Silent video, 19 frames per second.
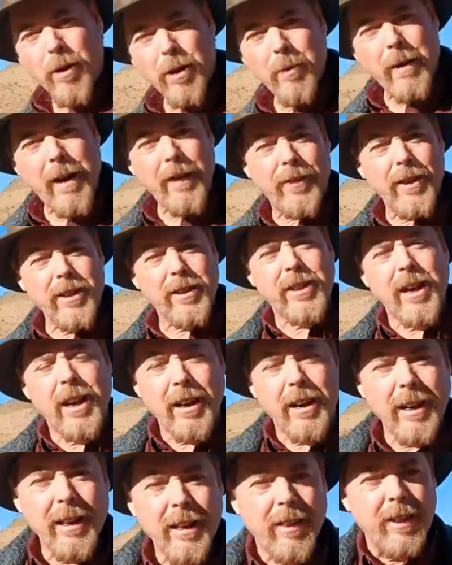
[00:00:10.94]
about this
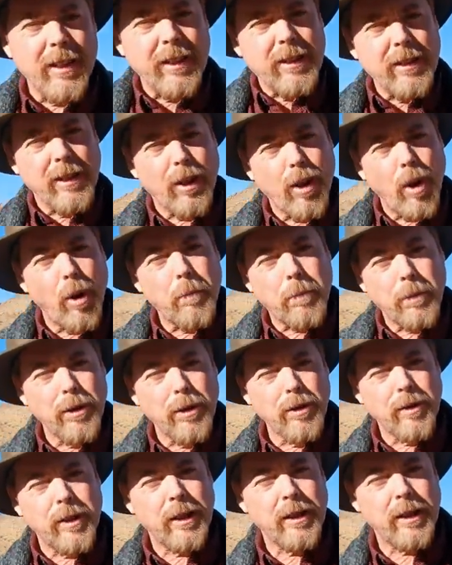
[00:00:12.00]
area? This is a gold
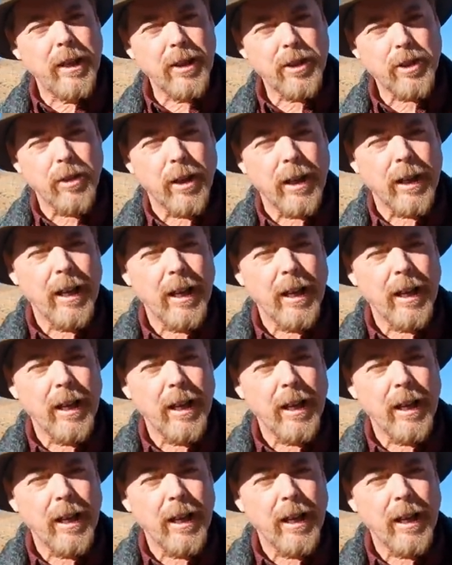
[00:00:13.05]
producing district.